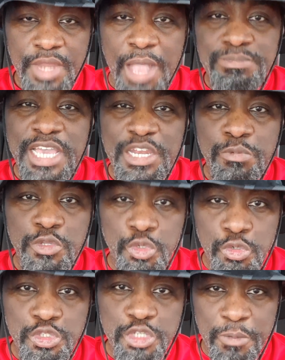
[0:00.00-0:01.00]
I'm trying to
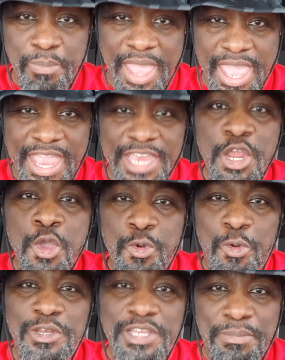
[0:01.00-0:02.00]
reduce your pain
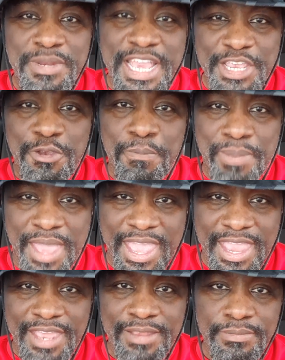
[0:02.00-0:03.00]
or eliminate your
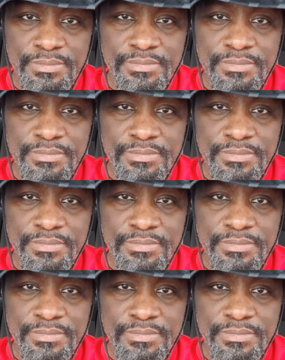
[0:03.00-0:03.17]
pain